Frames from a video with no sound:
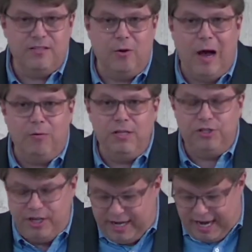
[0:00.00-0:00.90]
So how
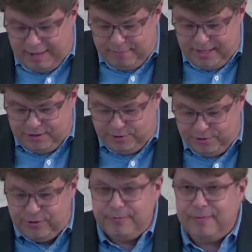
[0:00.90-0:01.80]
did she came
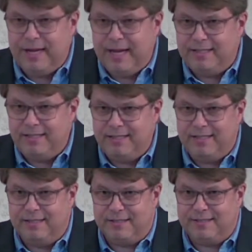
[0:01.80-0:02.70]
into
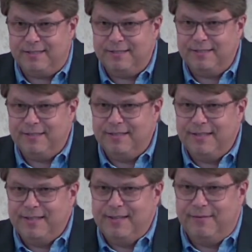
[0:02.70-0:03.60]
existence?
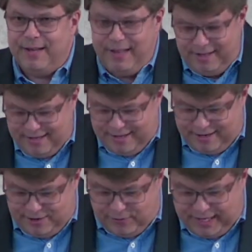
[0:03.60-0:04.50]
Well,
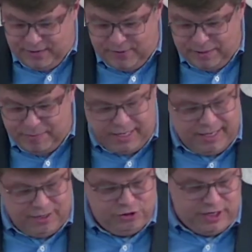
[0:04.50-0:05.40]
read with
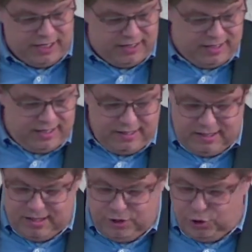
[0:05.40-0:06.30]
me in
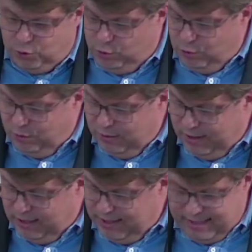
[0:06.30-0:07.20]
Genesis
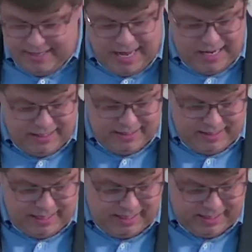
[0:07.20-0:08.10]

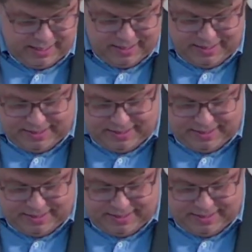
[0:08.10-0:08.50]
2:19.